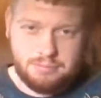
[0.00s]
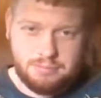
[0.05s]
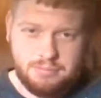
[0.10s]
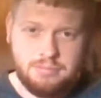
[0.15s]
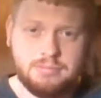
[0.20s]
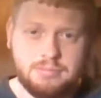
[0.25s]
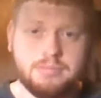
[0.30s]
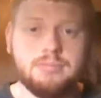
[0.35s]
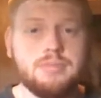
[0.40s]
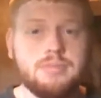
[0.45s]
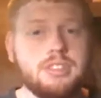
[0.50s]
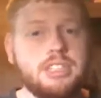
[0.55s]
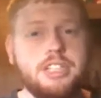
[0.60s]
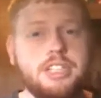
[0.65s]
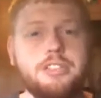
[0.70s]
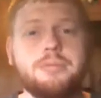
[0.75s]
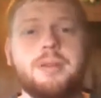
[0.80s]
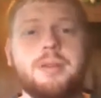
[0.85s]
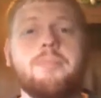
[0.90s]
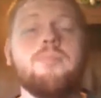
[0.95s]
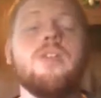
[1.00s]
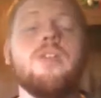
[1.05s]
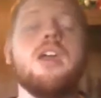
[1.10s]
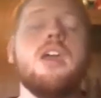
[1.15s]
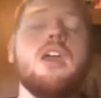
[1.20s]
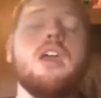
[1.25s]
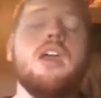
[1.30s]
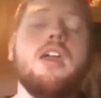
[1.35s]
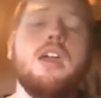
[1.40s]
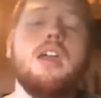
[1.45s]
excuse me,
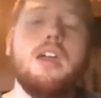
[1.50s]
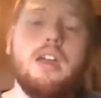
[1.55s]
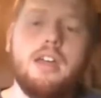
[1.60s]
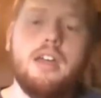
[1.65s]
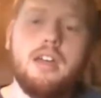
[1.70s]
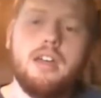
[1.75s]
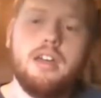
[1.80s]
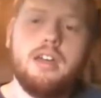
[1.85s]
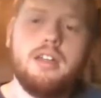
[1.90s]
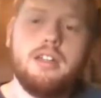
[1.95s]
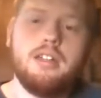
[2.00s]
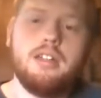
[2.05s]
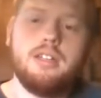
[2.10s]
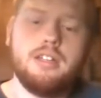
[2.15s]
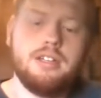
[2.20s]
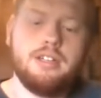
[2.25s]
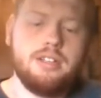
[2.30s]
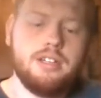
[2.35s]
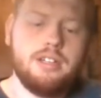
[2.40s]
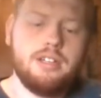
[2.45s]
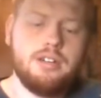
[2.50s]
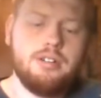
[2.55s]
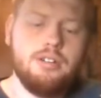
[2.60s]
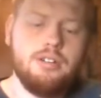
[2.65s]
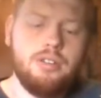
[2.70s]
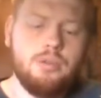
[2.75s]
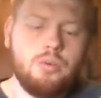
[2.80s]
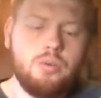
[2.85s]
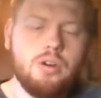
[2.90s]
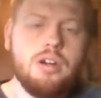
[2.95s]

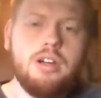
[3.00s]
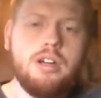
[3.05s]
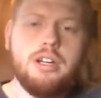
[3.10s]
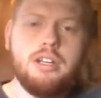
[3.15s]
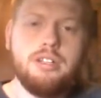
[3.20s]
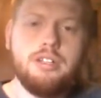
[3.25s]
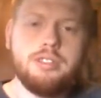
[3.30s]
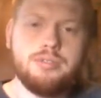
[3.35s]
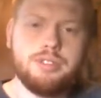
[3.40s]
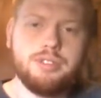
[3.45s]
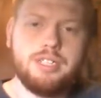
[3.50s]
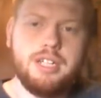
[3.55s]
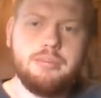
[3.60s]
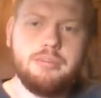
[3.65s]
the word used for